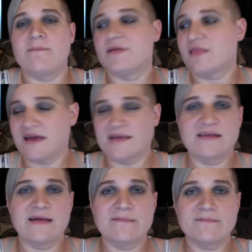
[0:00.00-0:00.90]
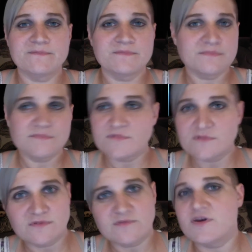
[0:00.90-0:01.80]
But like I said,
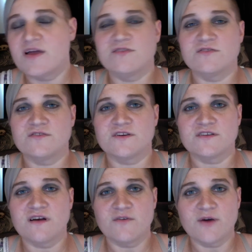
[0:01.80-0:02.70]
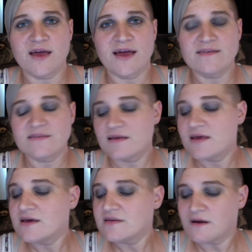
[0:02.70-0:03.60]
you gotta choose for yourself, okay, guys?
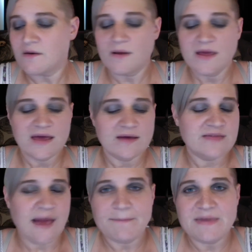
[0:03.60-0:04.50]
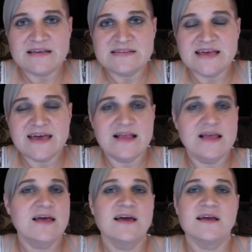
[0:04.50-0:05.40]
So that being said,
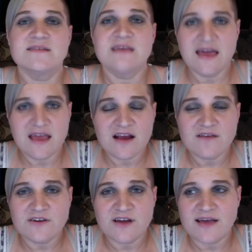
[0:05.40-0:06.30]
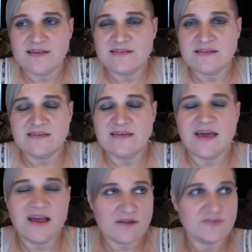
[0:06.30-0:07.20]
take care of
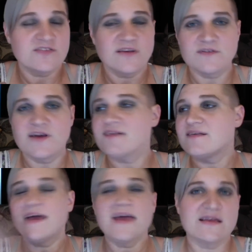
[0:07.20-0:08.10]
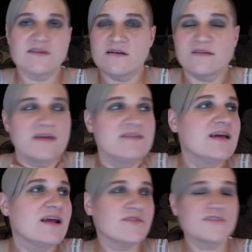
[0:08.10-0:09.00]
yourselves, you guys. I can't talk today.
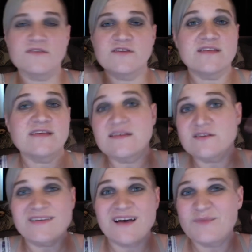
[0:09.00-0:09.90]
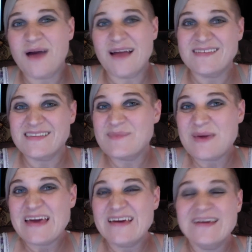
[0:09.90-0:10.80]
Take care of yourselves, you guys. As you can tell, I'm kind of sleepy.